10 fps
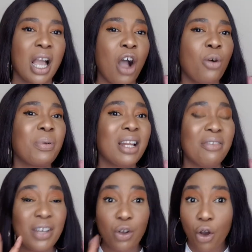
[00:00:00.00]
I'll be
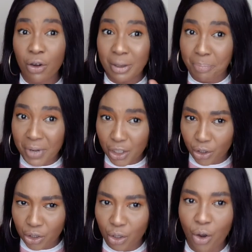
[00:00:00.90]
leaving all the
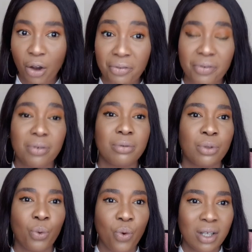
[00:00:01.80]
pictures of
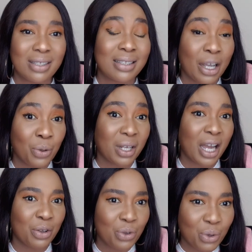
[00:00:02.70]
the ones that you
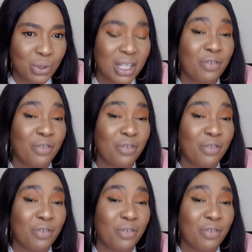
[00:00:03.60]
can use.